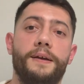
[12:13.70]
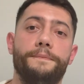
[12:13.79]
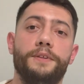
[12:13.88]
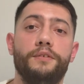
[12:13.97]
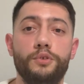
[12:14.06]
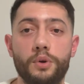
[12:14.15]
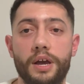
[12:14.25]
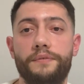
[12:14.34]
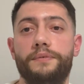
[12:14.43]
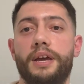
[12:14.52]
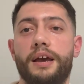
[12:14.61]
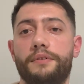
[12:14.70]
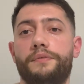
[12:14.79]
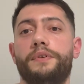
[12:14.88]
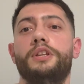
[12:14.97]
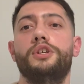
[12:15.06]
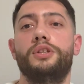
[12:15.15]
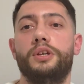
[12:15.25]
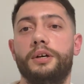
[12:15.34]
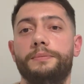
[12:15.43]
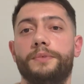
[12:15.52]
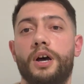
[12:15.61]
If you have ever finished
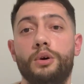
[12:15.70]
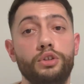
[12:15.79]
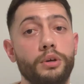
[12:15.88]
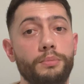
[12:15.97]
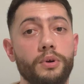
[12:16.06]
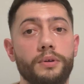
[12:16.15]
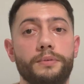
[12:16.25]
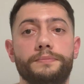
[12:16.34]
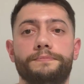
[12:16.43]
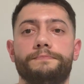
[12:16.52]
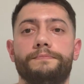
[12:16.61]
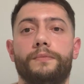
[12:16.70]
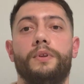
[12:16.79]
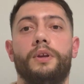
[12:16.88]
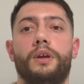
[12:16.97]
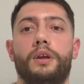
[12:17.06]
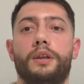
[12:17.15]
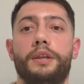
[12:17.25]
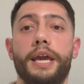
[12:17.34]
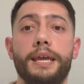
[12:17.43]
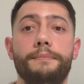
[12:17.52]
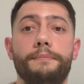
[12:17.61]
an audiobook,
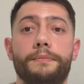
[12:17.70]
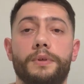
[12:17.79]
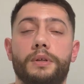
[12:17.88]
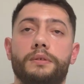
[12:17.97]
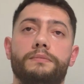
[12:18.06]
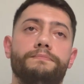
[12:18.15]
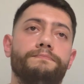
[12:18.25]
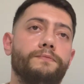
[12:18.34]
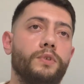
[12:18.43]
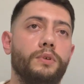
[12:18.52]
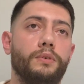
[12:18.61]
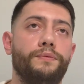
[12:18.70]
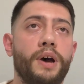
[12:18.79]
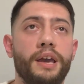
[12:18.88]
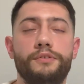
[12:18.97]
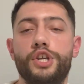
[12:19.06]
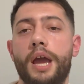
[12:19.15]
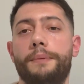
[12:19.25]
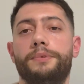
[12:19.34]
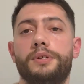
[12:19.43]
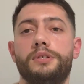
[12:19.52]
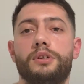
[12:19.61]
name 5
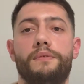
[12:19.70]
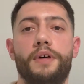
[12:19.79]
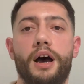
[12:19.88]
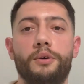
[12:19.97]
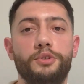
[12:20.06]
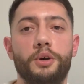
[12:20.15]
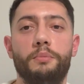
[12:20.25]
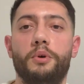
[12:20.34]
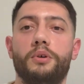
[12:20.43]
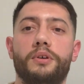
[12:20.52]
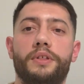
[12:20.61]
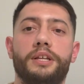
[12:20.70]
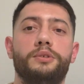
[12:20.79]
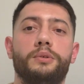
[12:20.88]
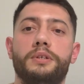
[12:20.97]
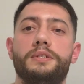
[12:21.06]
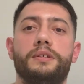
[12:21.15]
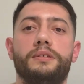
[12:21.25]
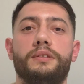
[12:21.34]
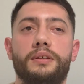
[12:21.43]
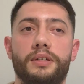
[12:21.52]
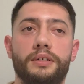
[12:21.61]
chapters of the audiobook that you listened
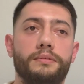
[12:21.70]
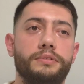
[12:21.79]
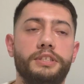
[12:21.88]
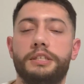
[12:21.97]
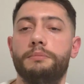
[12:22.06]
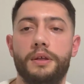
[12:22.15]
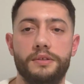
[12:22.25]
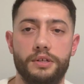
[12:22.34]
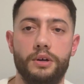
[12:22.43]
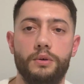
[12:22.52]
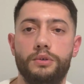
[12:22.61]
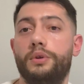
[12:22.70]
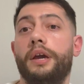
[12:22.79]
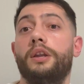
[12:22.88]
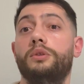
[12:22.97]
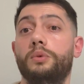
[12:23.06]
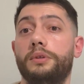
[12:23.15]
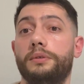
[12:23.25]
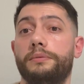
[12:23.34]
6 months ago. You cannot do it.